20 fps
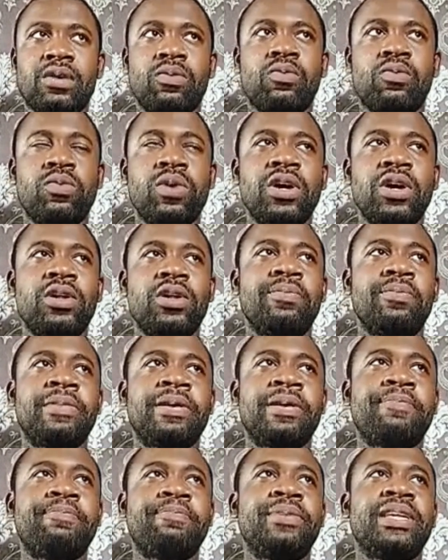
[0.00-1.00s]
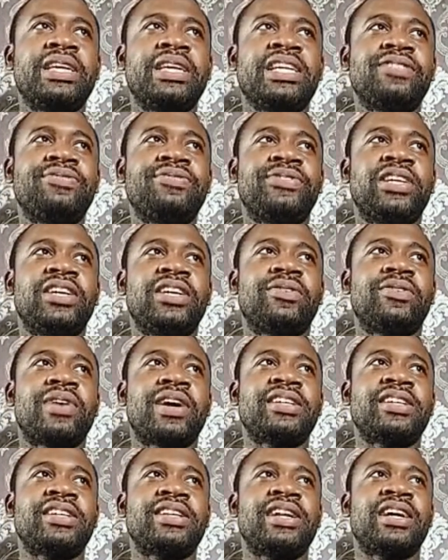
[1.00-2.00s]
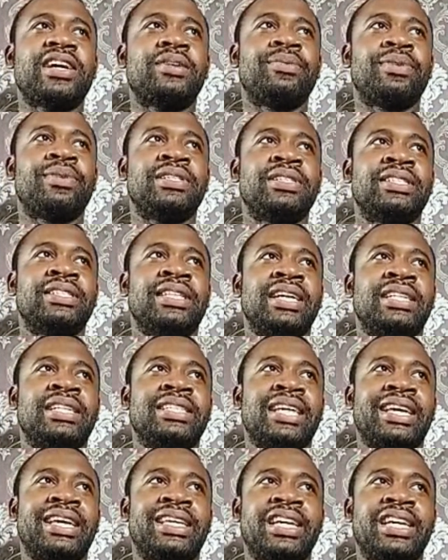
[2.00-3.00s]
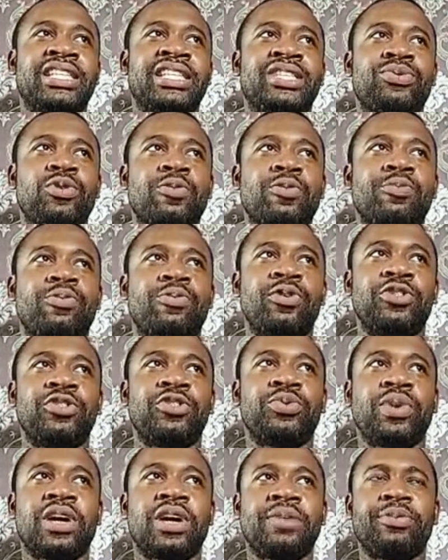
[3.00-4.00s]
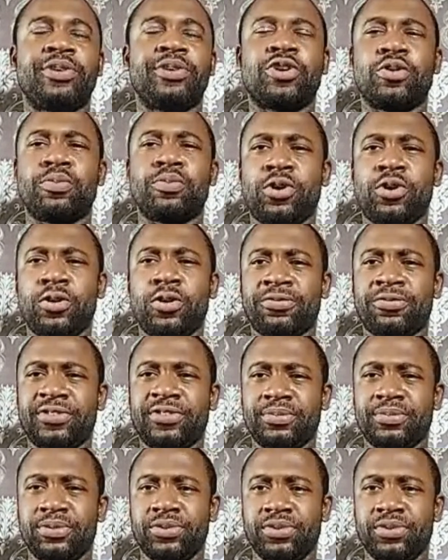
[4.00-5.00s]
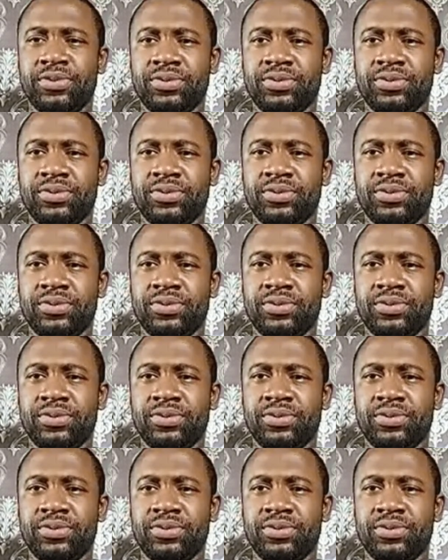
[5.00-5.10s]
Well, my biggest fear right now is that I get to a point where I become comfortable.